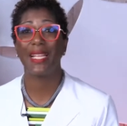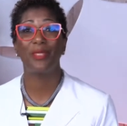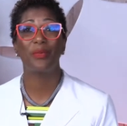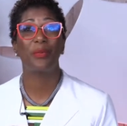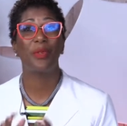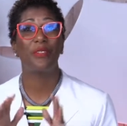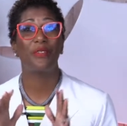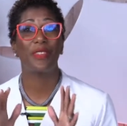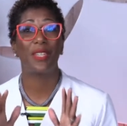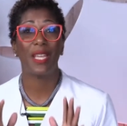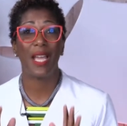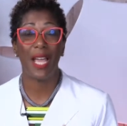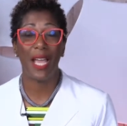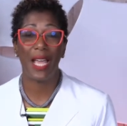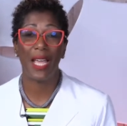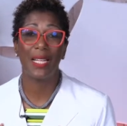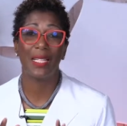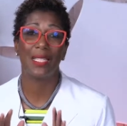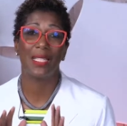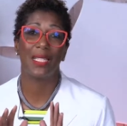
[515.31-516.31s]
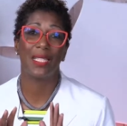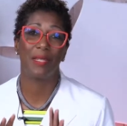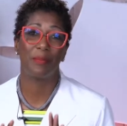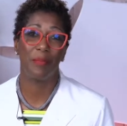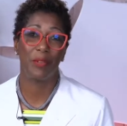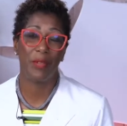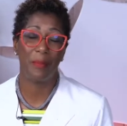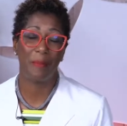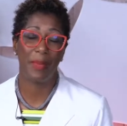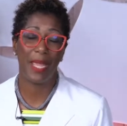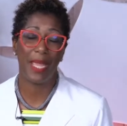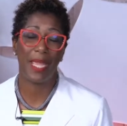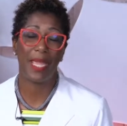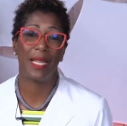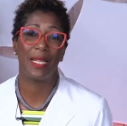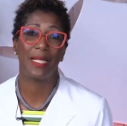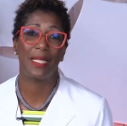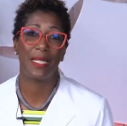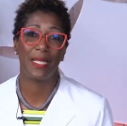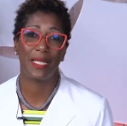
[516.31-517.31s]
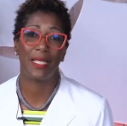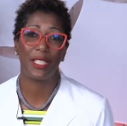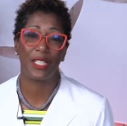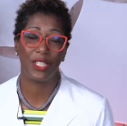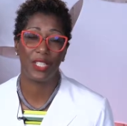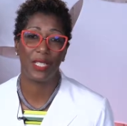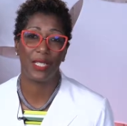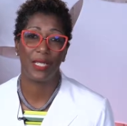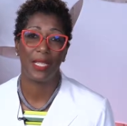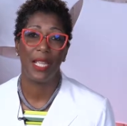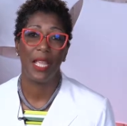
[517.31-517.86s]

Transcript: We've got to remain diligent